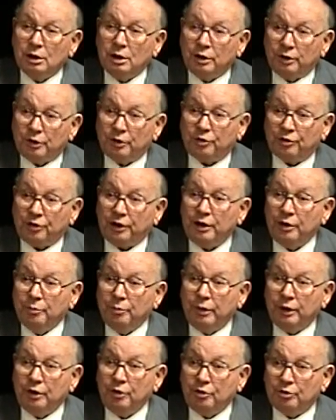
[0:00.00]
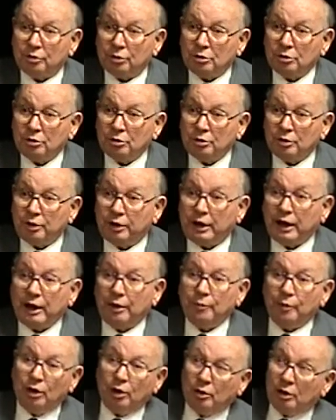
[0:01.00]
The same major
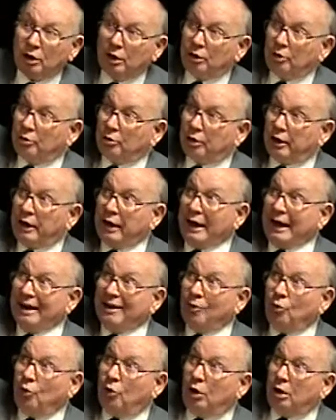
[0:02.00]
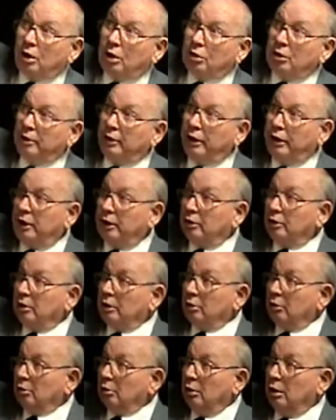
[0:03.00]
came out onto a catwalk, and they had
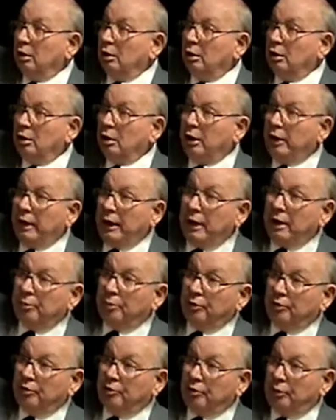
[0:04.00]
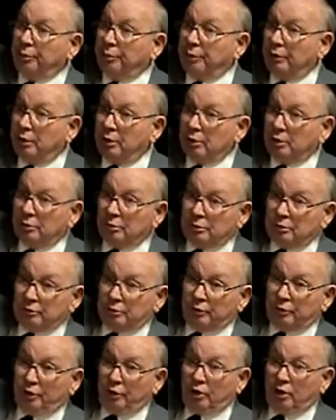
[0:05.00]
little cabins up there
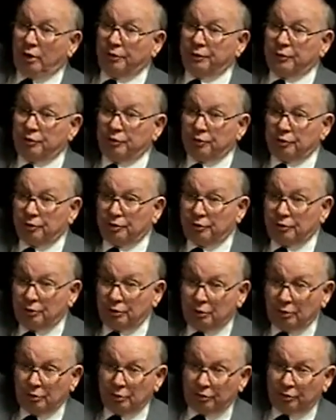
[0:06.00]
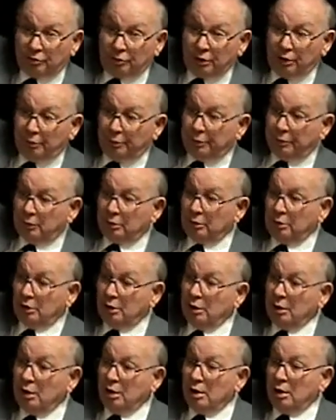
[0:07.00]
for the officers to sleep
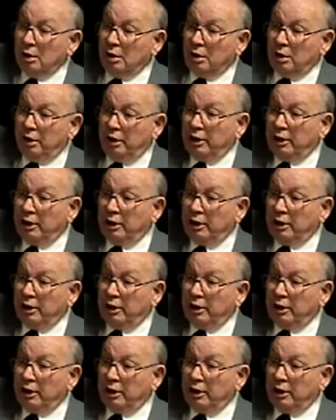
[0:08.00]
in.